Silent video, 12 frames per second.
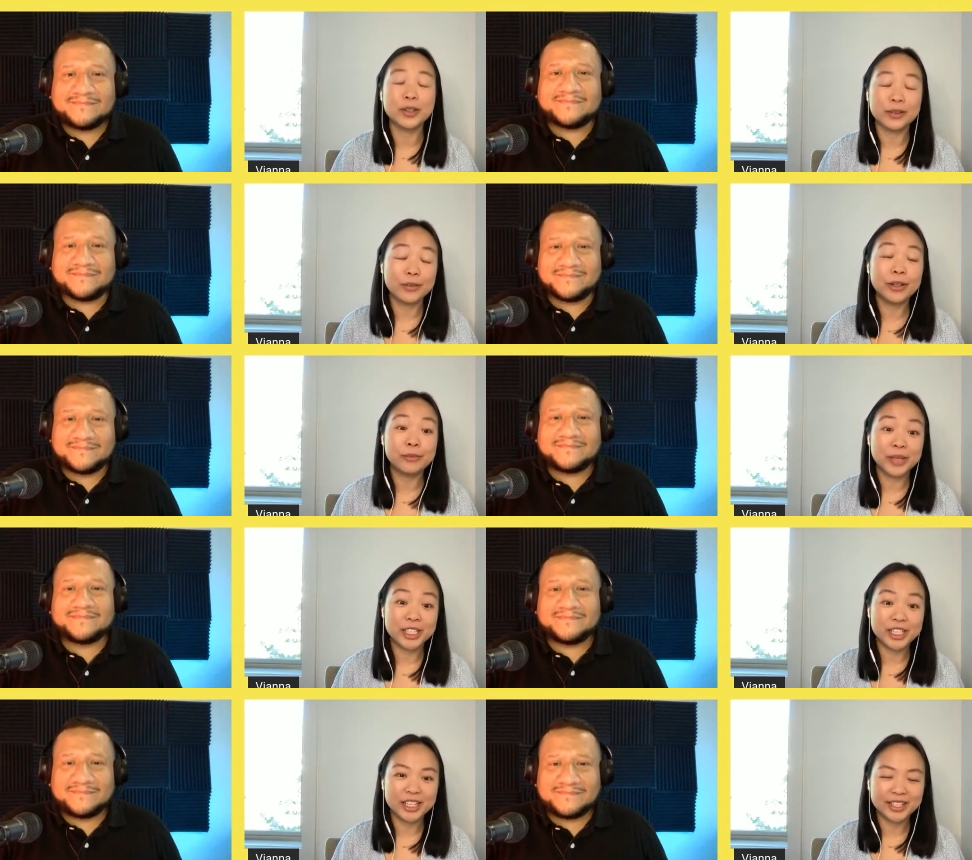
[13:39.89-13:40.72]
Speaker 1: or of
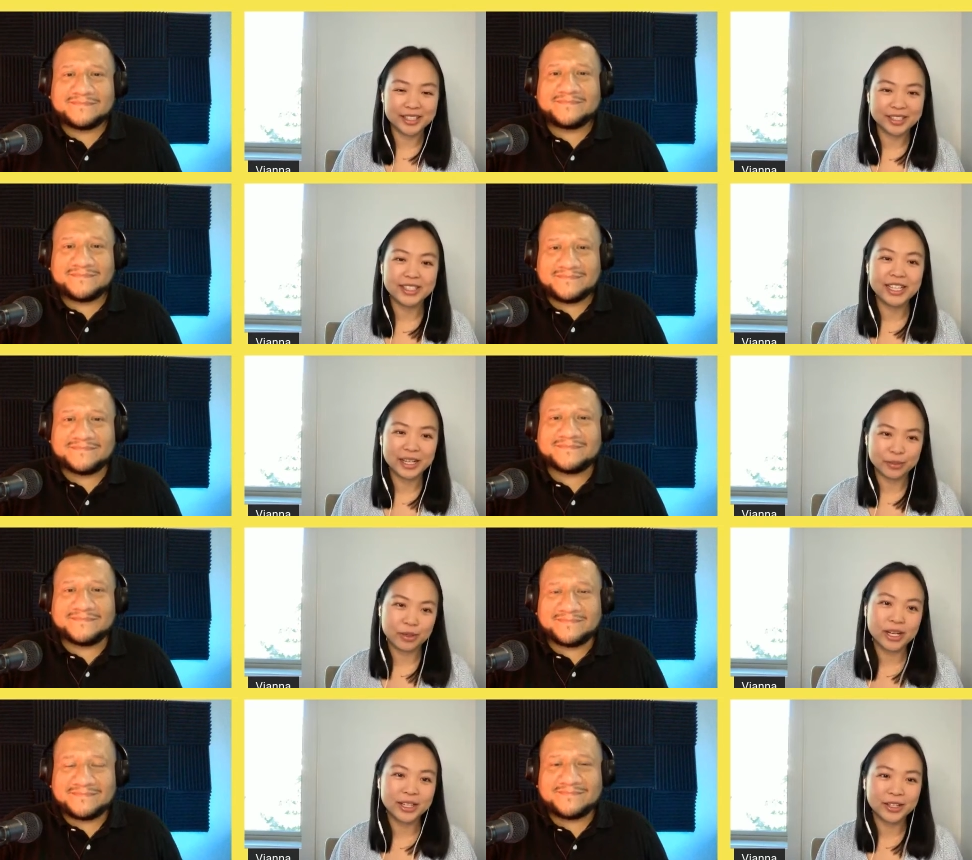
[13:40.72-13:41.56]
budgeting is mm-hmm.
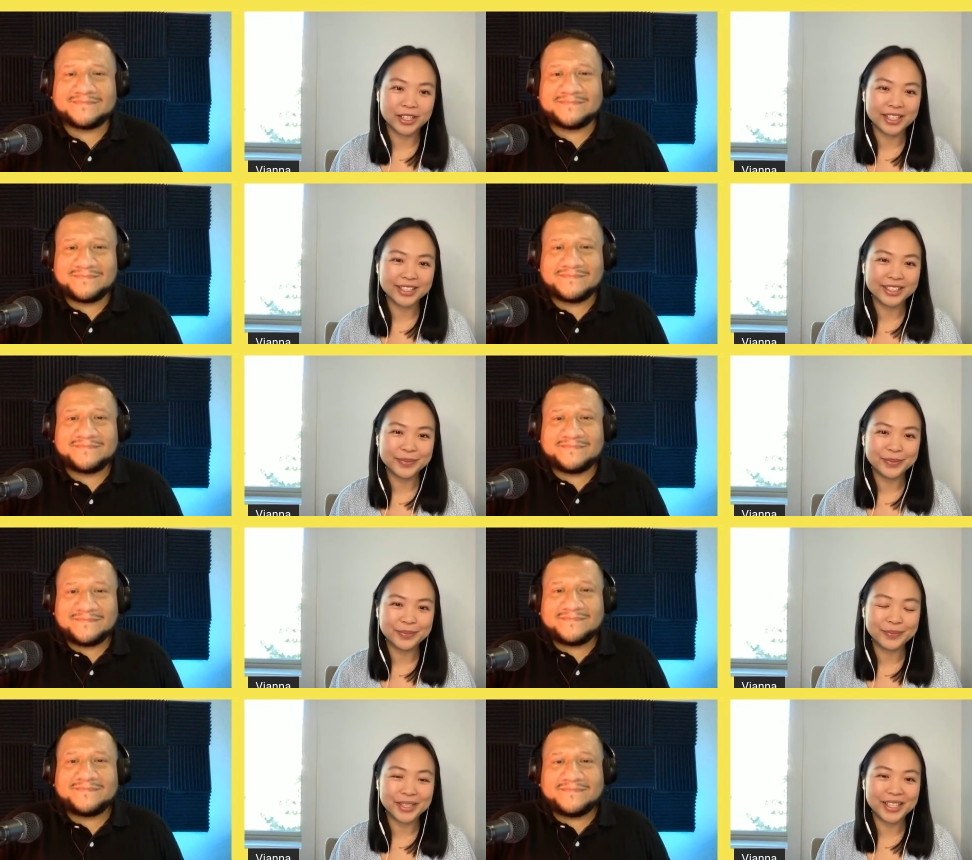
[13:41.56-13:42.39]
setting priorities
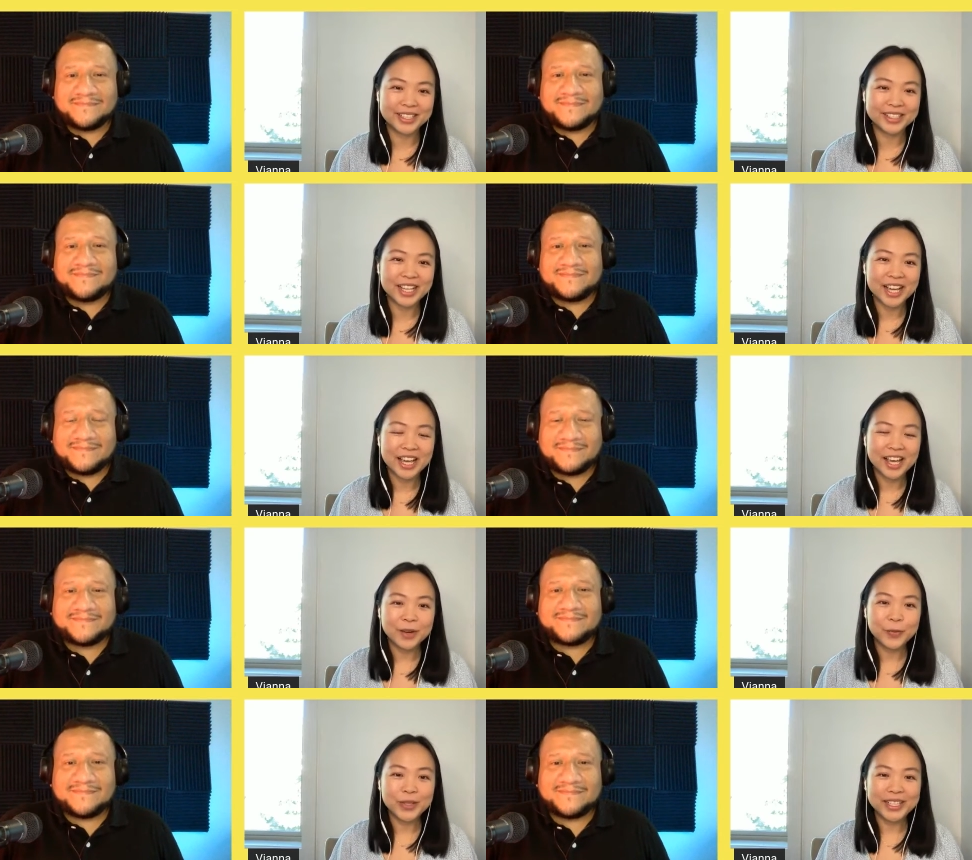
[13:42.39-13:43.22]
because
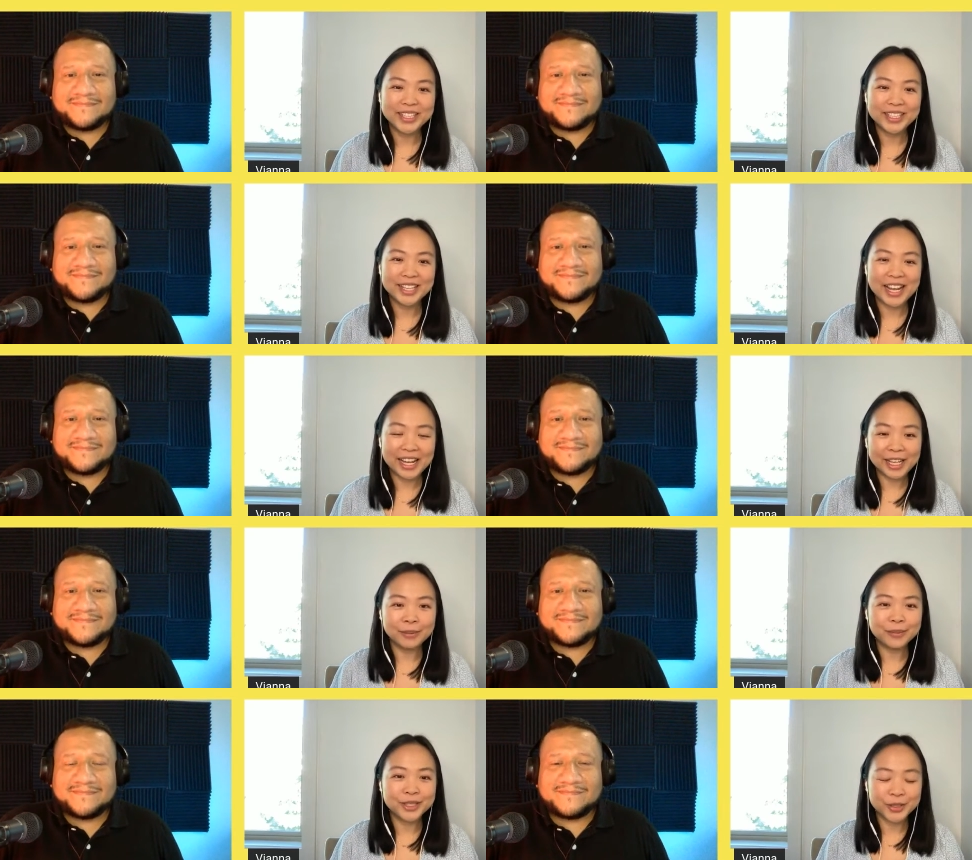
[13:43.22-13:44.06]
we can
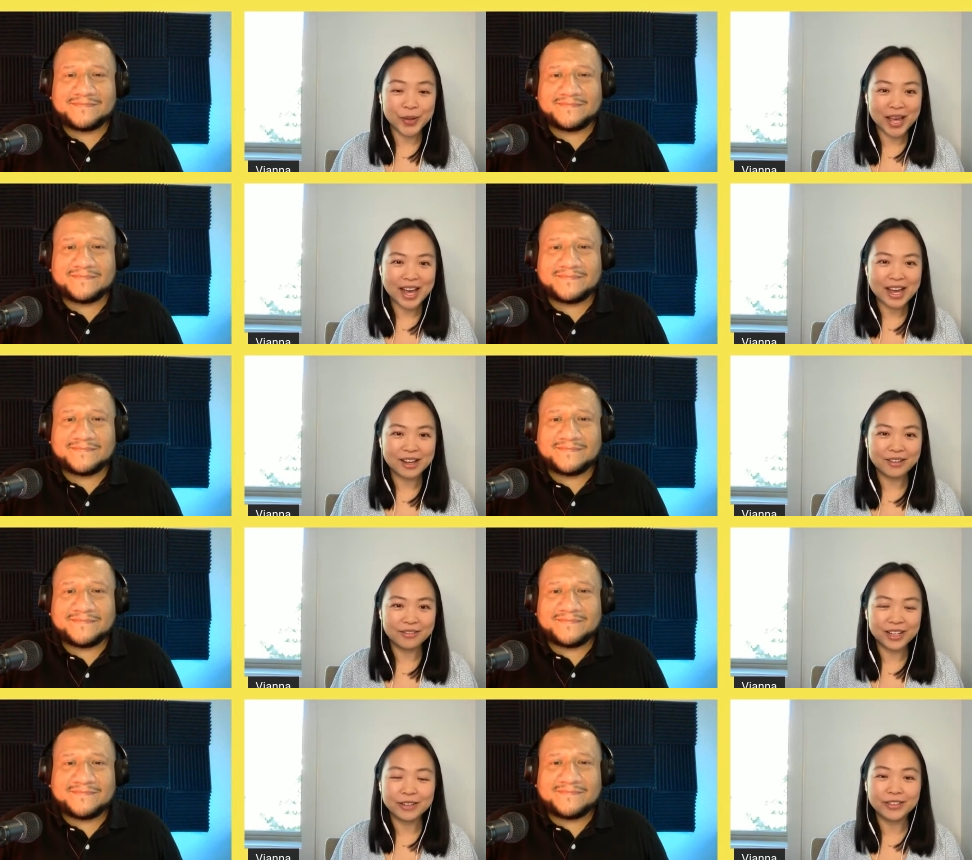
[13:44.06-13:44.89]
aim to
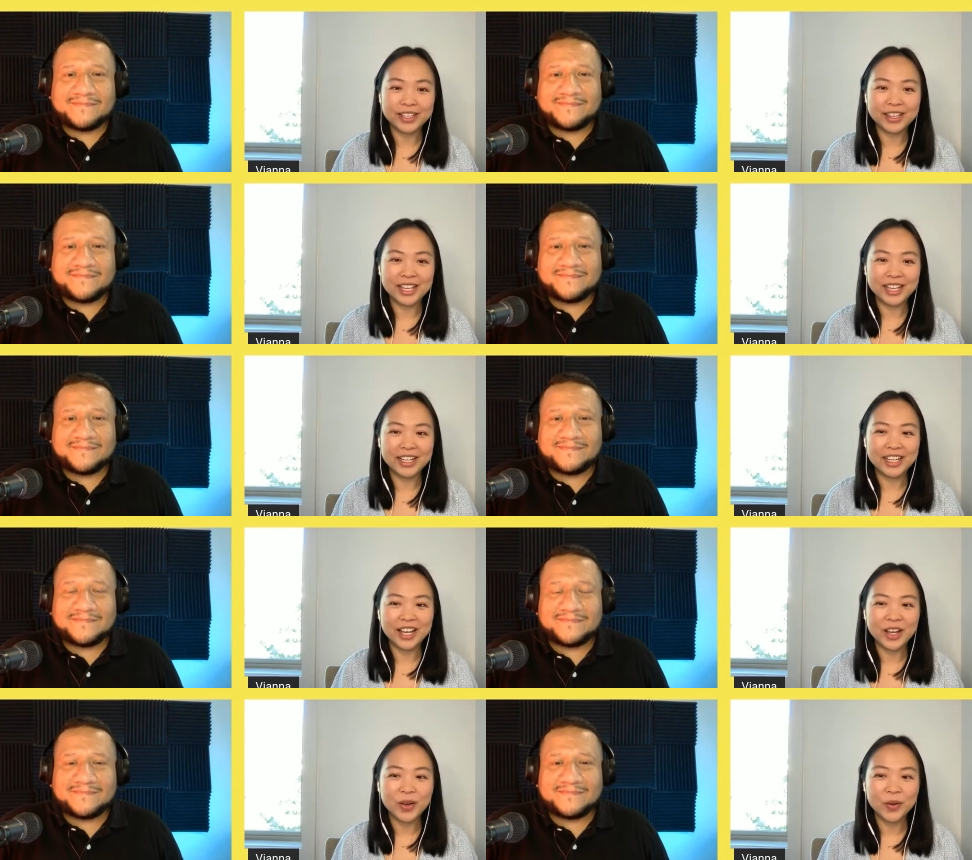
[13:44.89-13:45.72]
have everything